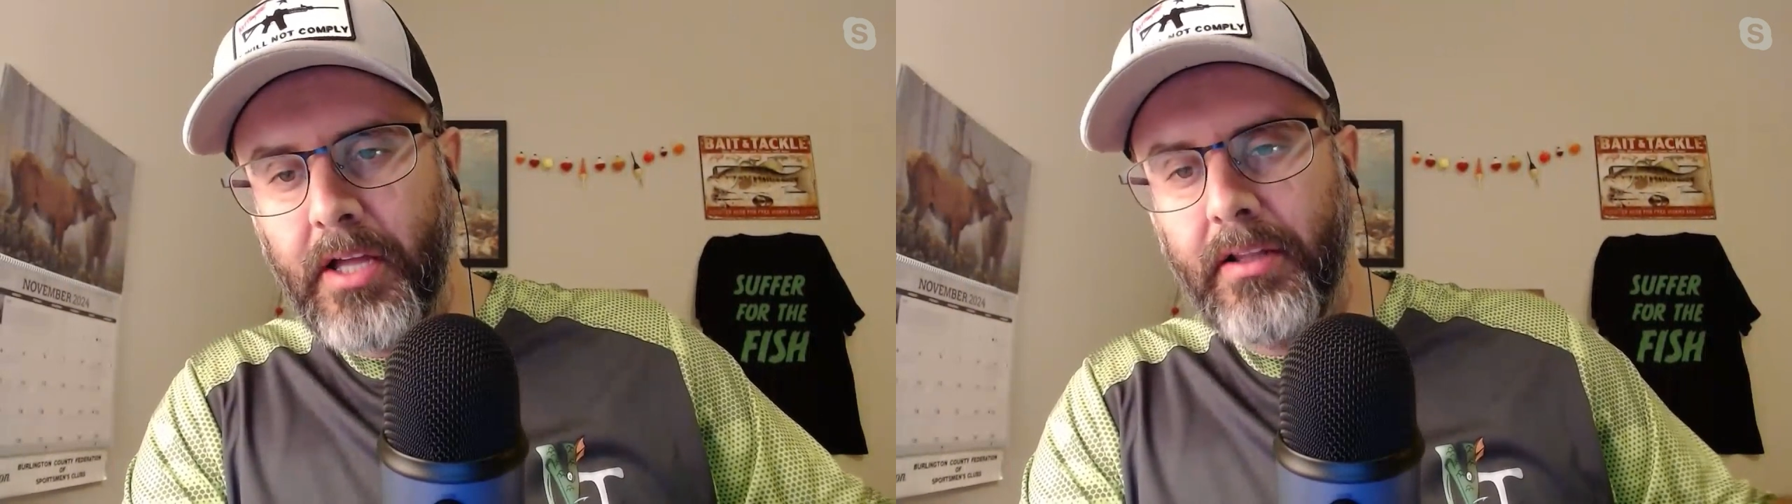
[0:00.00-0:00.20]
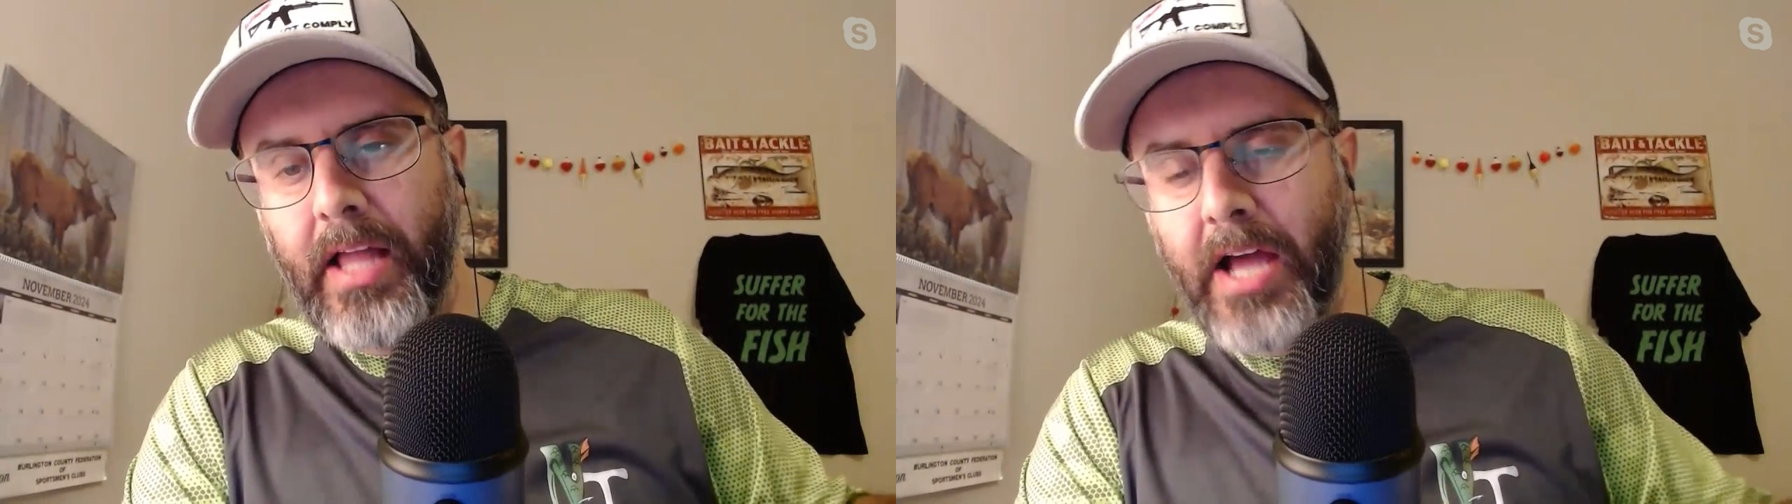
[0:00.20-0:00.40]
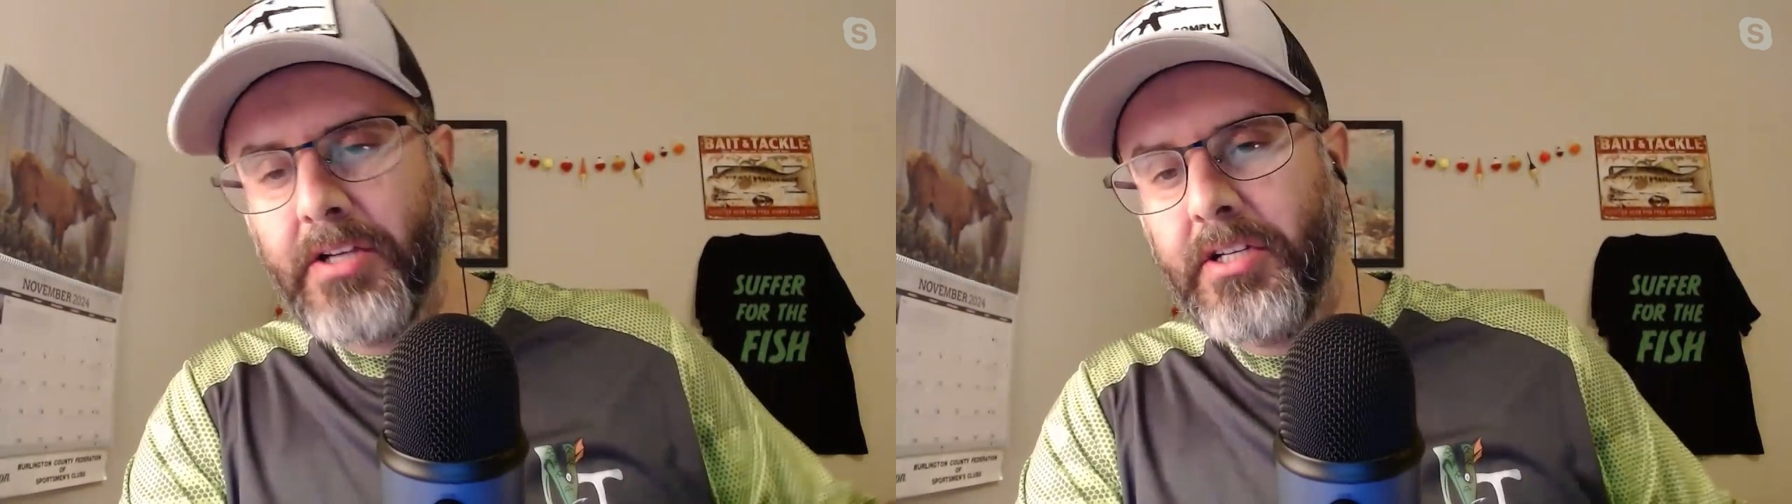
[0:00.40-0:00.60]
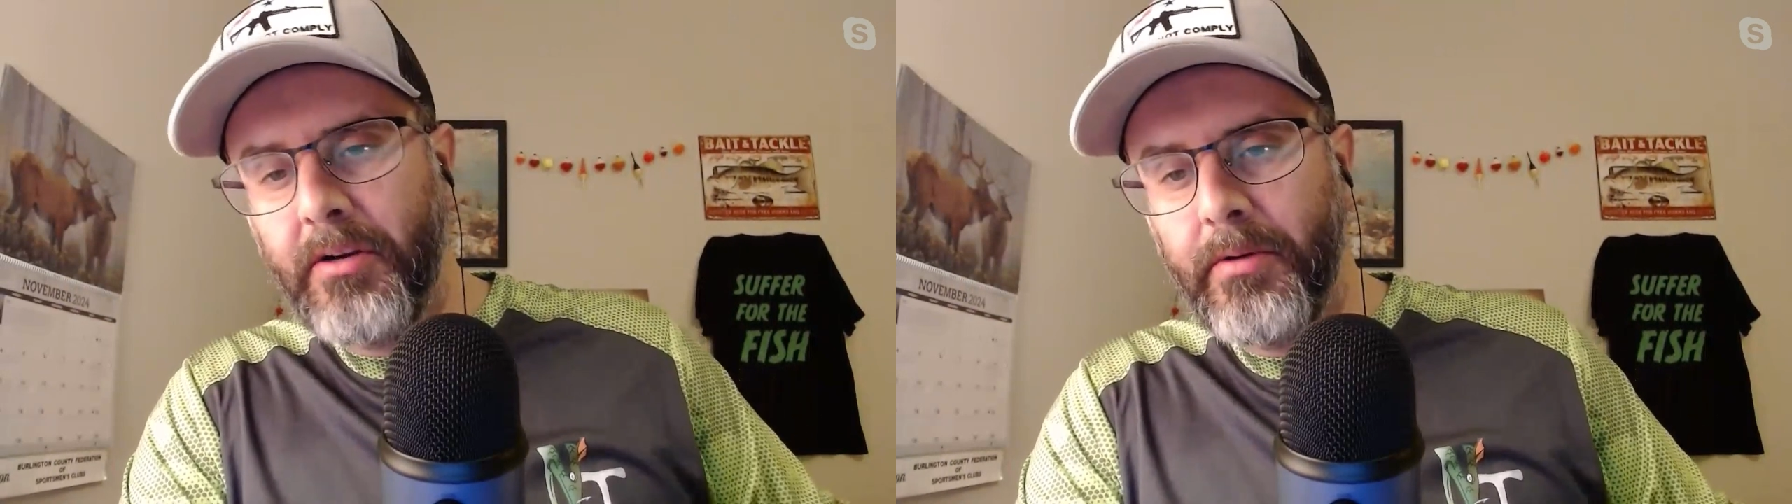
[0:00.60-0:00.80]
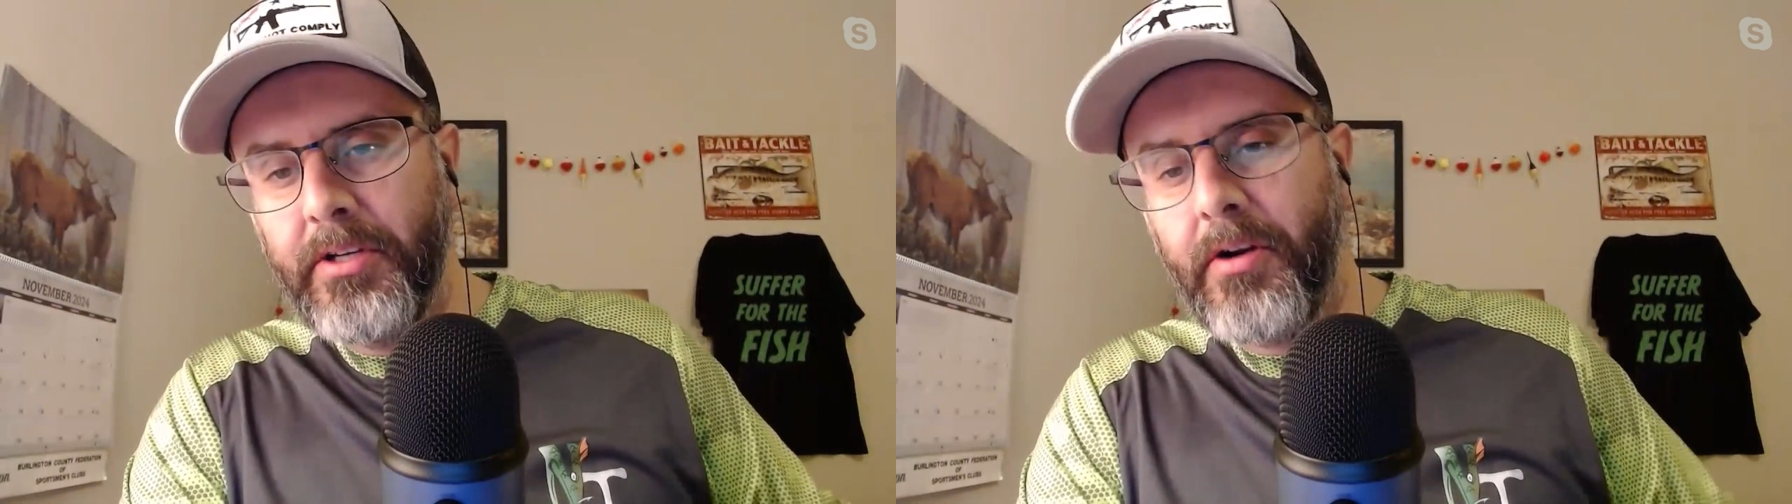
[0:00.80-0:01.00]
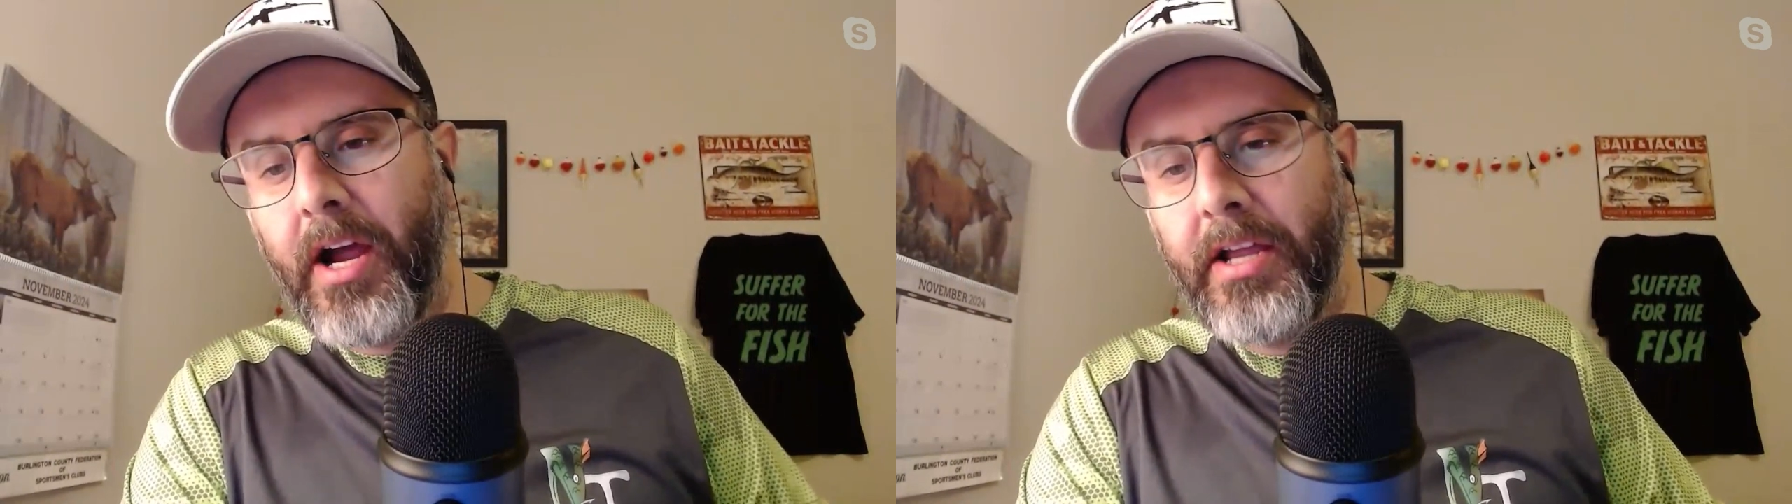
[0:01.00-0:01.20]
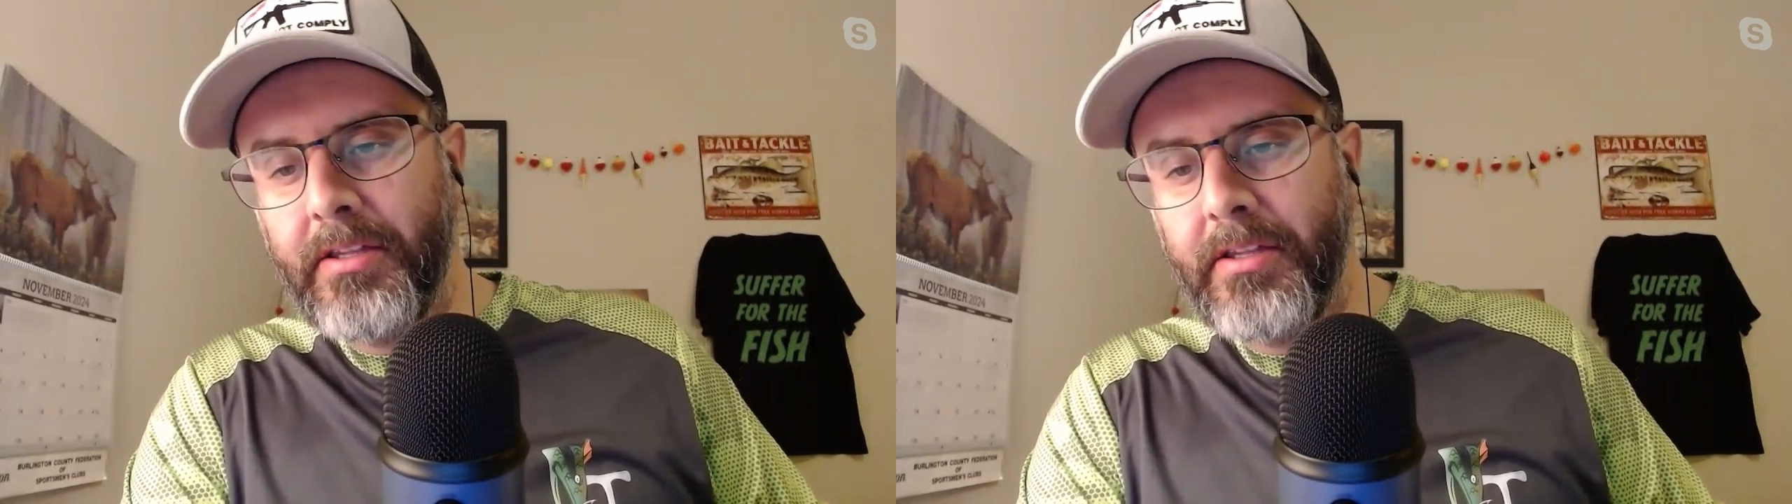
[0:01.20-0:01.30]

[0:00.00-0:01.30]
Last year, we collect